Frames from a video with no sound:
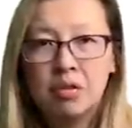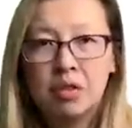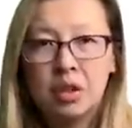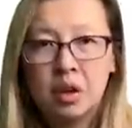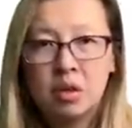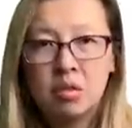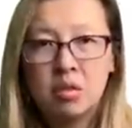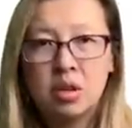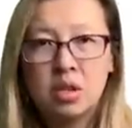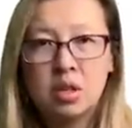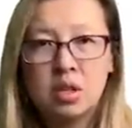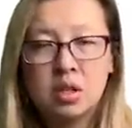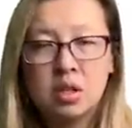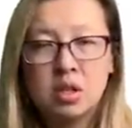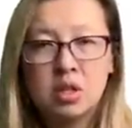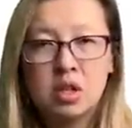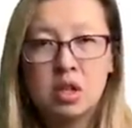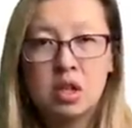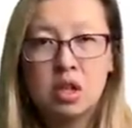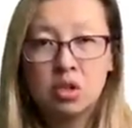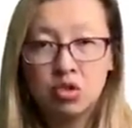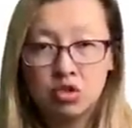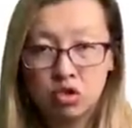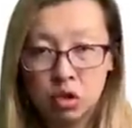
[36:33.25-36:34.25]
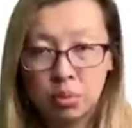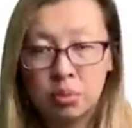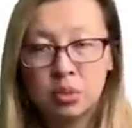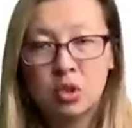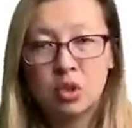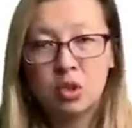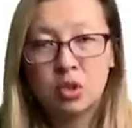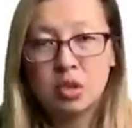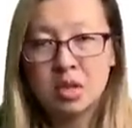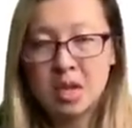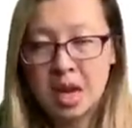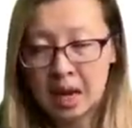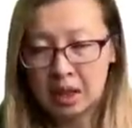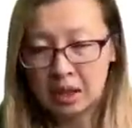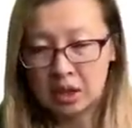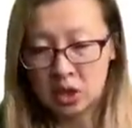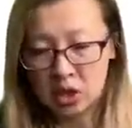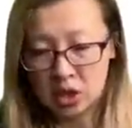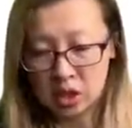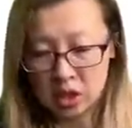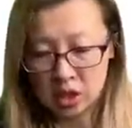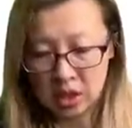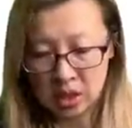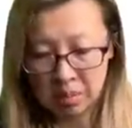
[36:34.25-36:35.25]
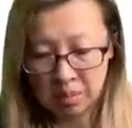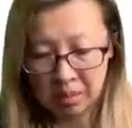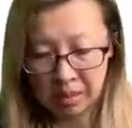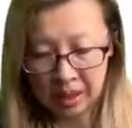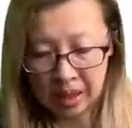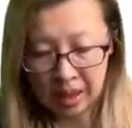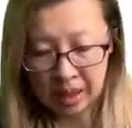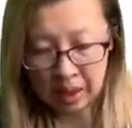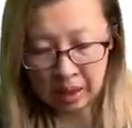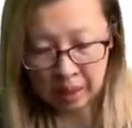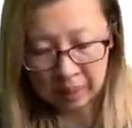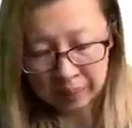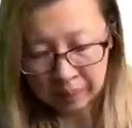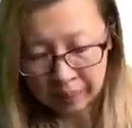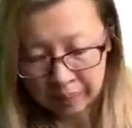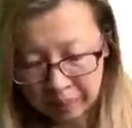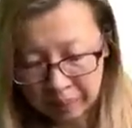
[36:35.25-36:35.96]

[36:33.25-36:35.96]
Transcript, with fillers: there is contributory negligence in play.